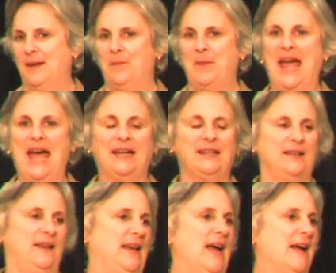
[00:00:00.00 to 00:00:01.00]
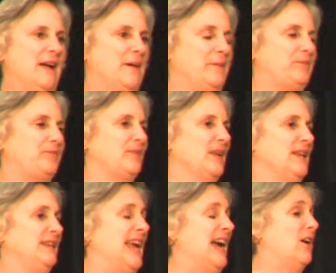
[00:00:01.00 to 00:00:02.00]
back
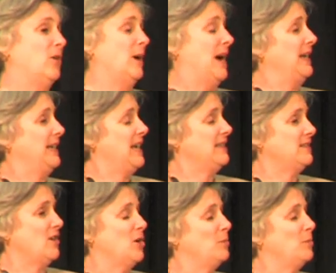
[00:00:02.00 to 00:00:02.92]
now, I guess,